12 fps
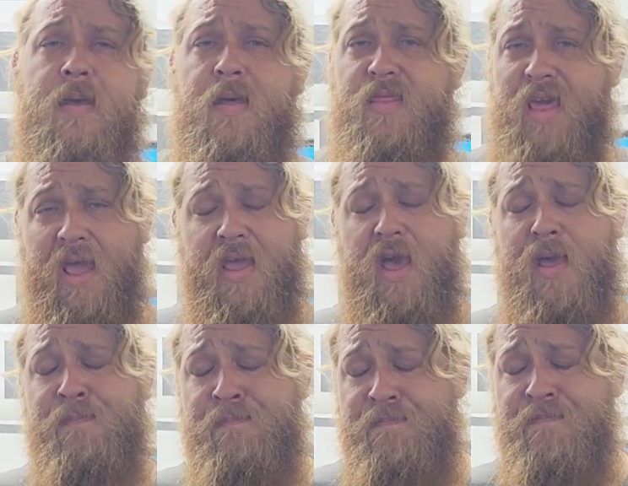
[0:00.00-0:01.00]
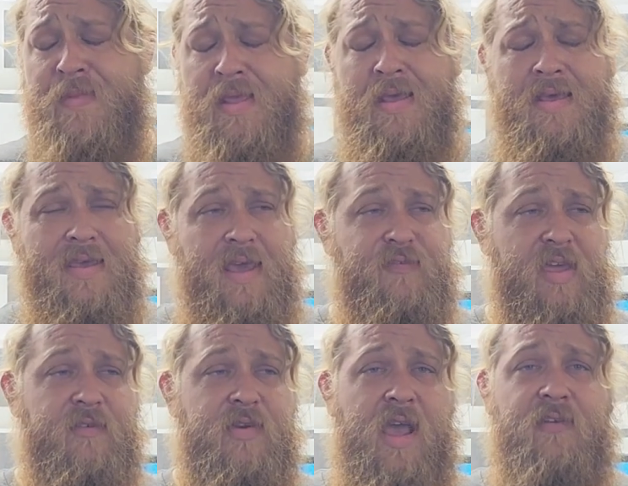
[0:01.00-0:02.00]
That guy. Yeah, if you
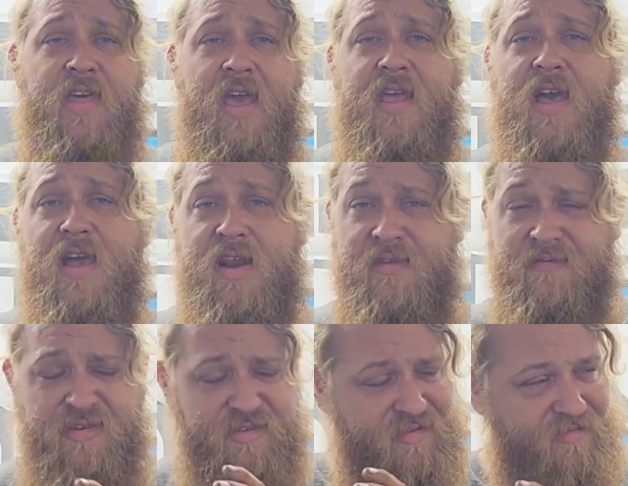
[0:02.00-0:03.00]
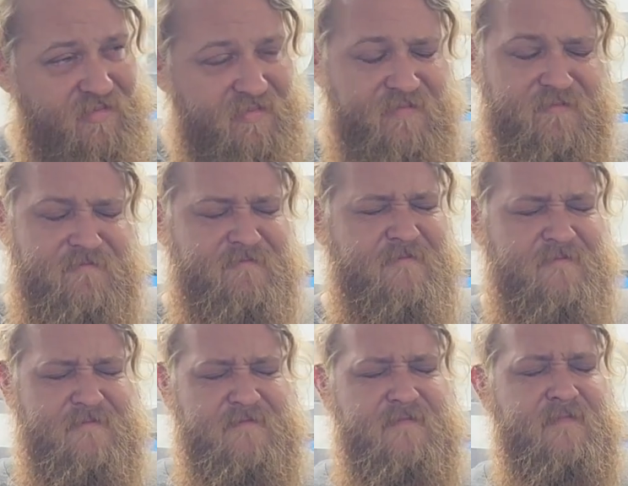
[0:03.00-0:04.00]
ever have that guy and he just
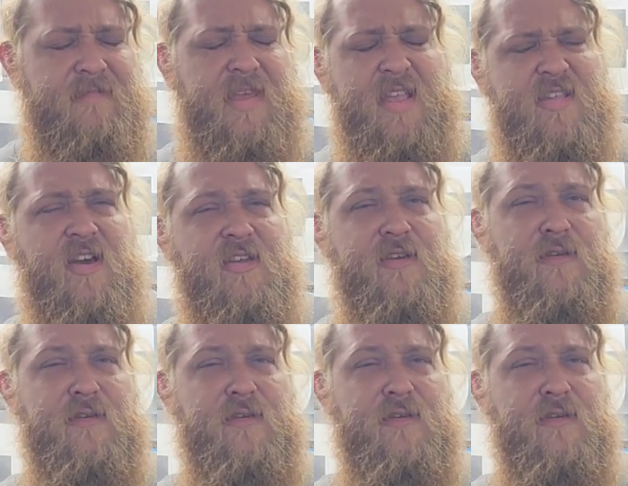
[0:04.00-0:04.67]
gets on your